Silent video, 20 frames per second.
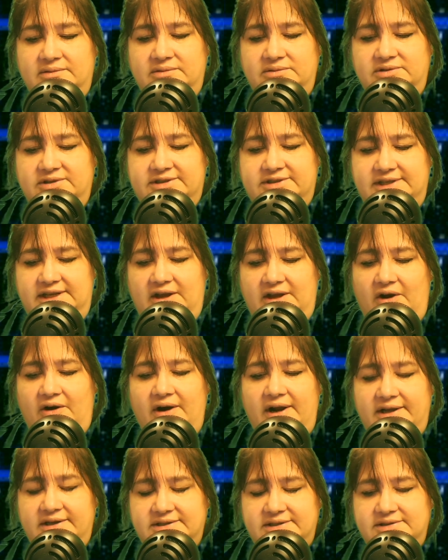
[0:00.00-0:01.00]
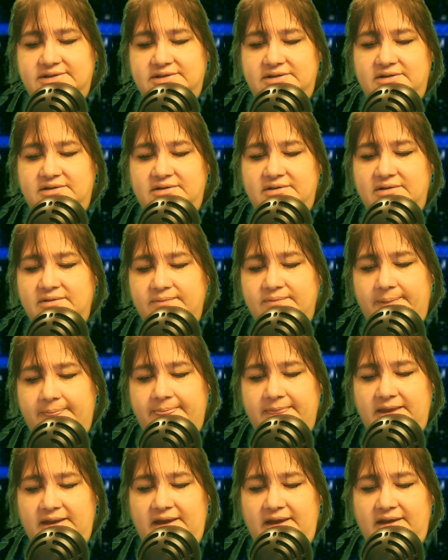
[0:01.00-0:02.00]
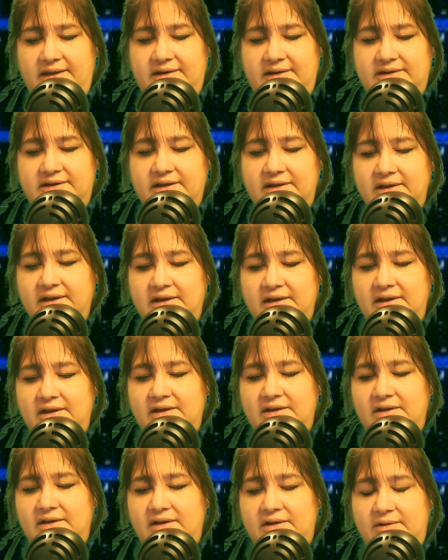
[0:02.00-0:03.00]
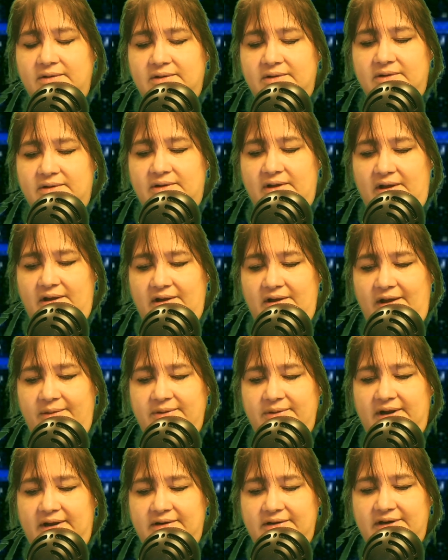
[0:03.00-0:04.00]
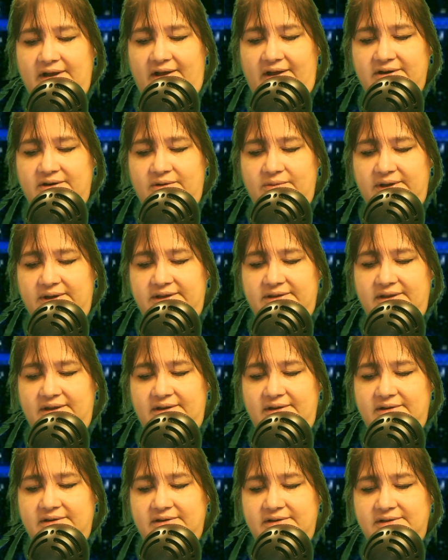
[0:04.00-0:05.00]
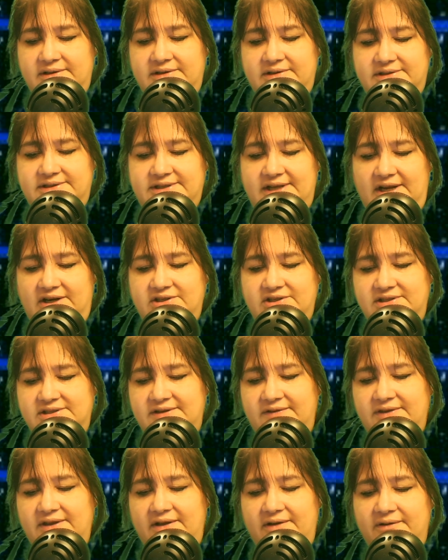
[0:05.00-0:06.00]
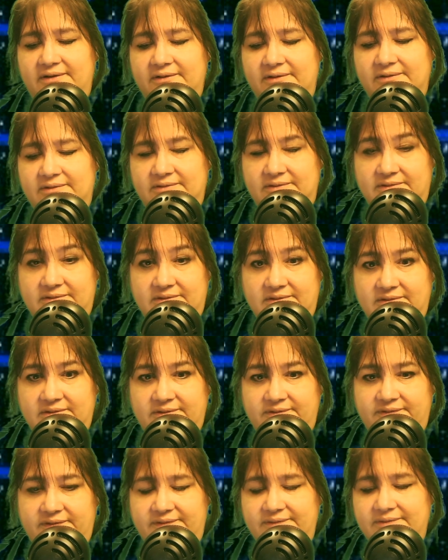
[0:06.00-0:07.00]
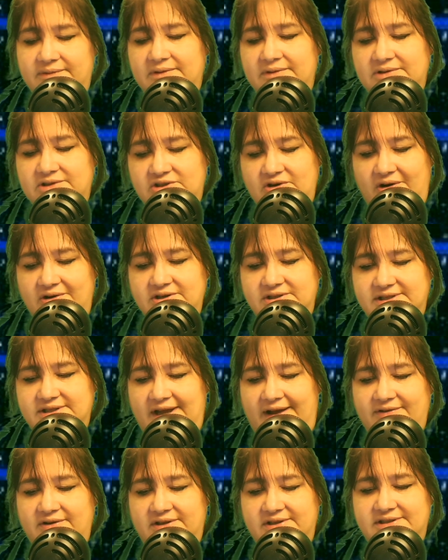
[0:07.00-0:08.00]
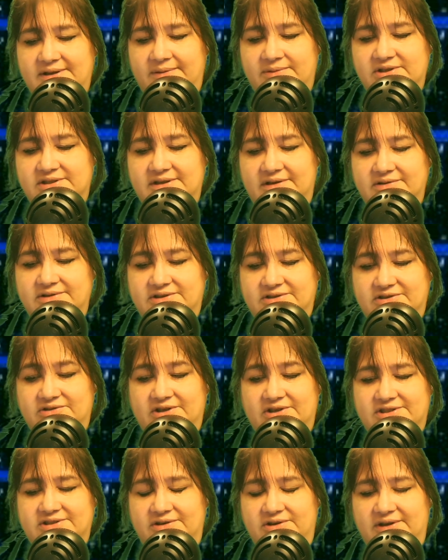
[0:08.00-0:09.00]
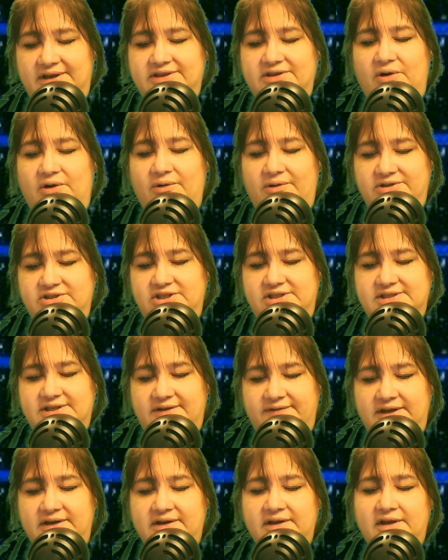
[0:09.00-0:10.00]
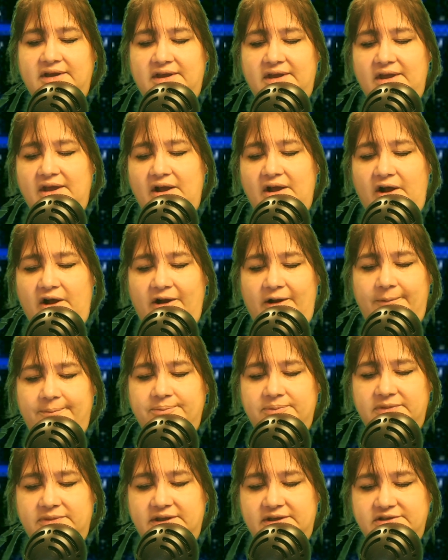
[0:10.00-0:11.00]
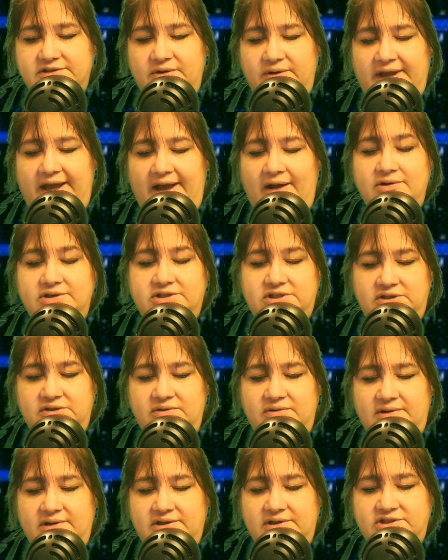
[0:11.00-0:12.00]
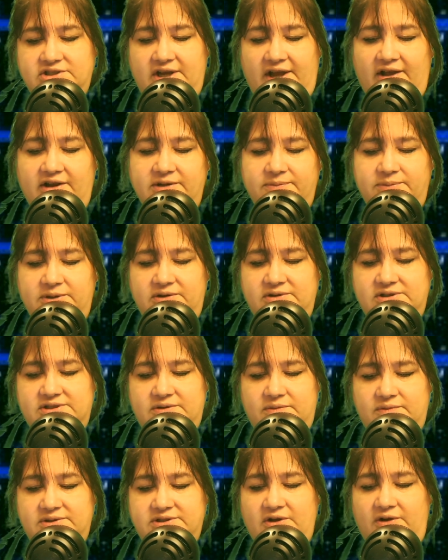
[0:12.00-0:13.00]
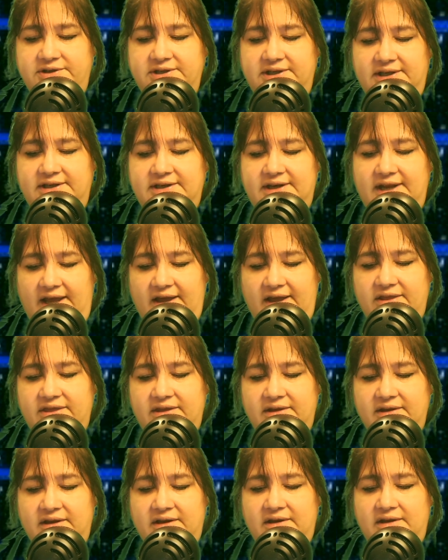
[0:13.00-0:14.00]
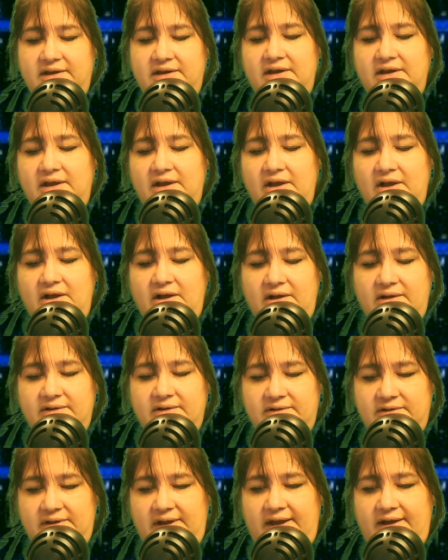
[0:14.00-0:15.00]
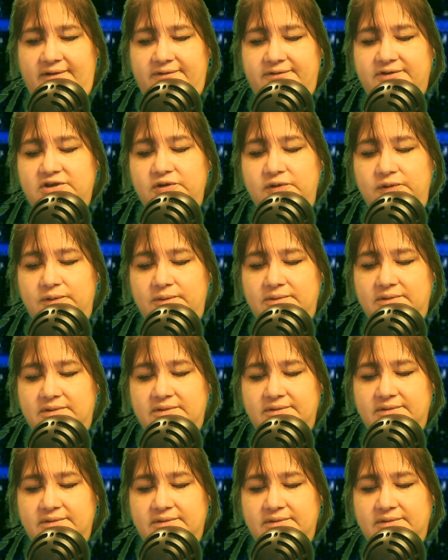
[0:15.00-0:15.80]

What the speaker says: CRS. And I'm not going to read the sections of the charges after this. I'm just so you get the whole gist of it. So count 2, child abuse resulting in death, F2.